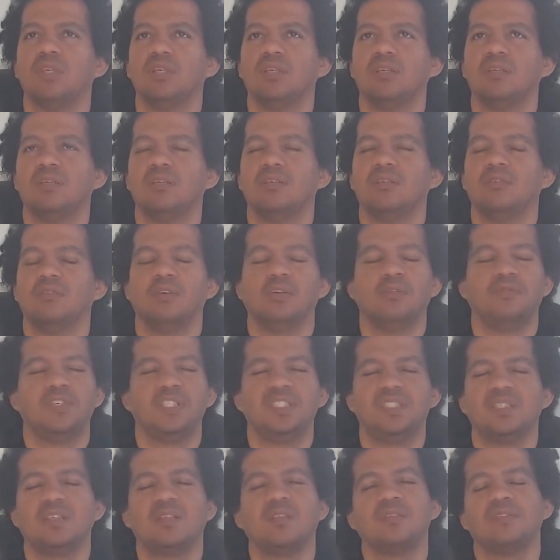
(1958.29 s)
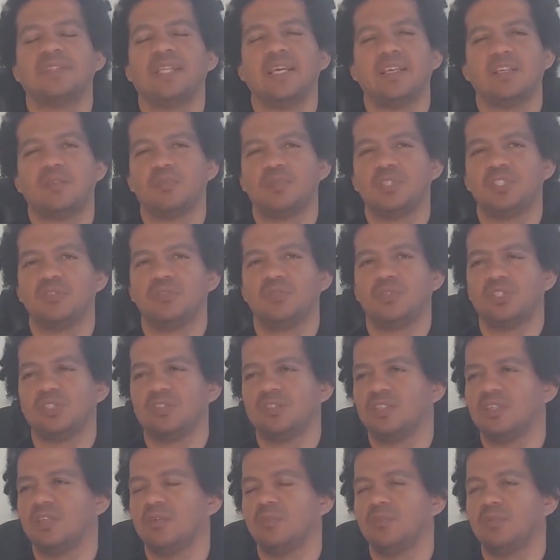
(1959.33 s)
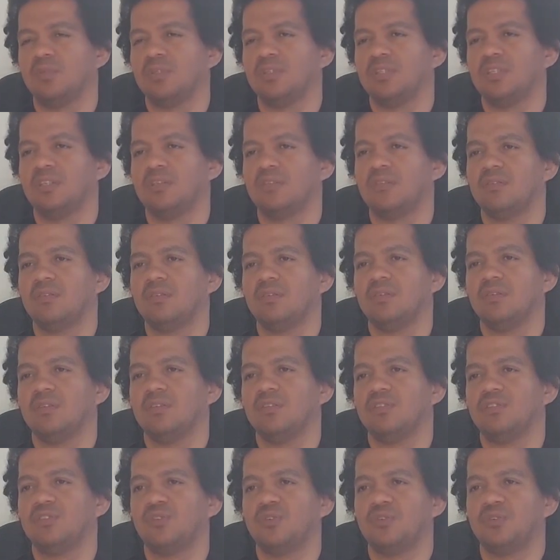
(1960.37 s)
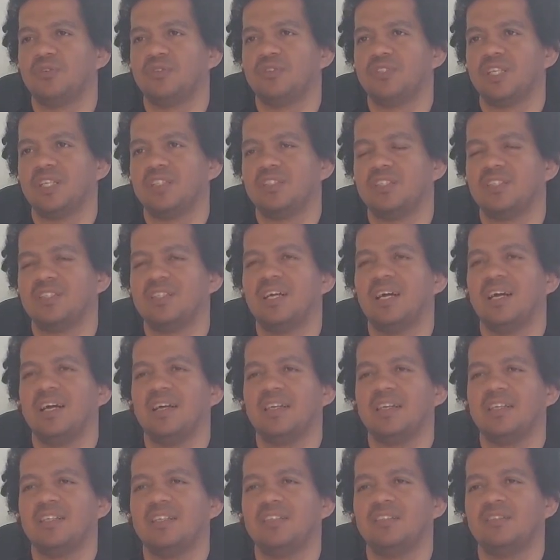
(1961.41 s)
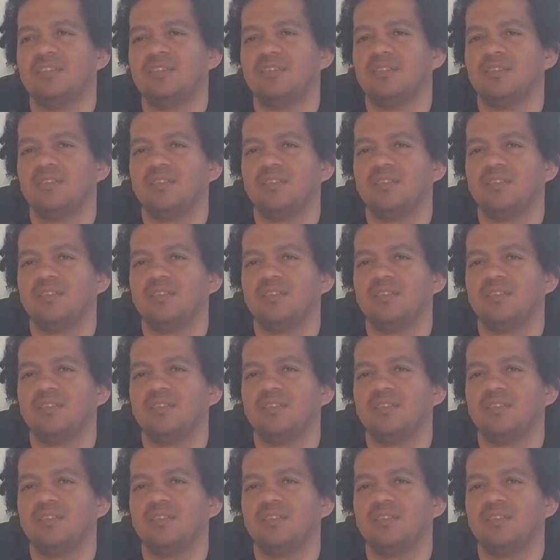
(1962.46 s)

a, uh, a physical therapist, for example, that serves as a guide